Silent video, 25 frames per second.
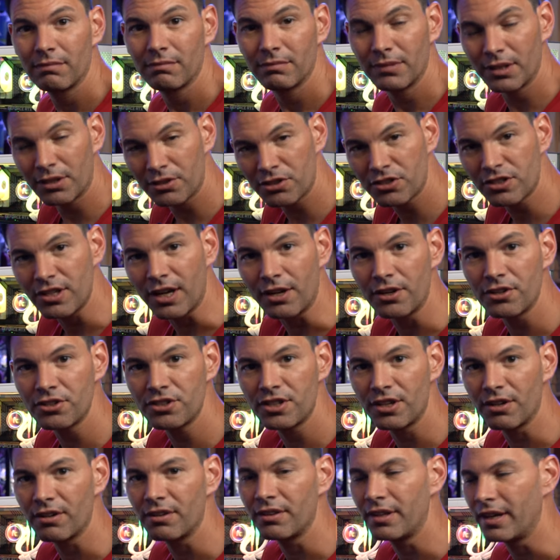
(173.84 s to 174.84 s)
Little stutters
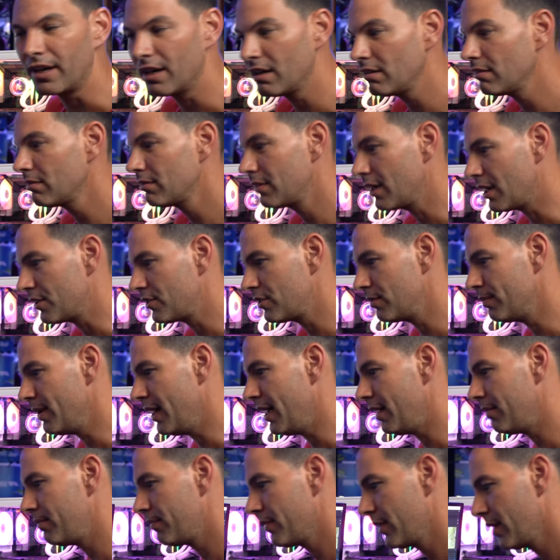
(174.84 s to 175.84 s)
here and there, not too
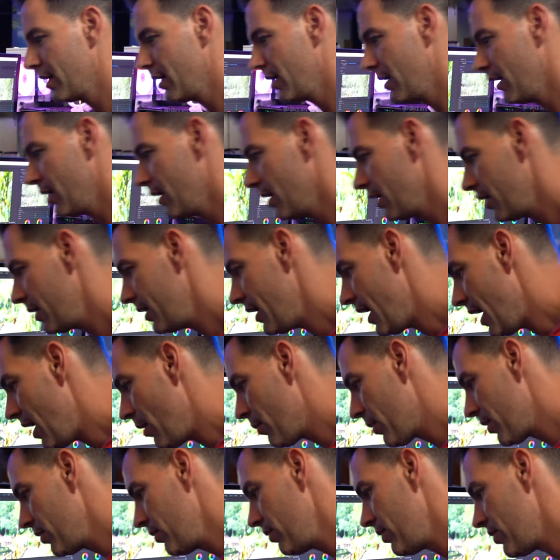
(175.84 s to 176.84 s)
bad.
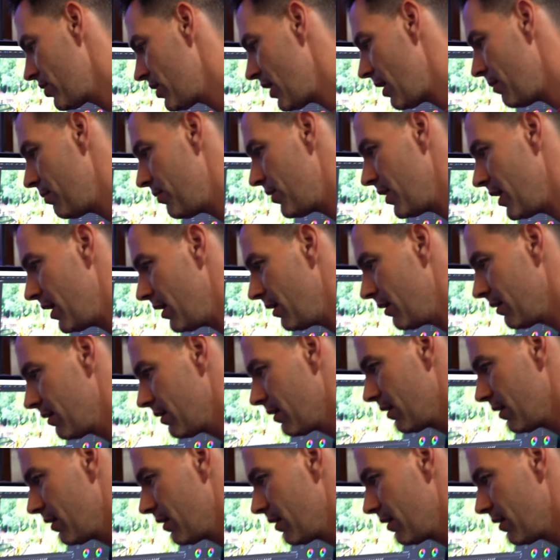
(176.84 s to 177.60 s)
Now we're gonna do the same thing.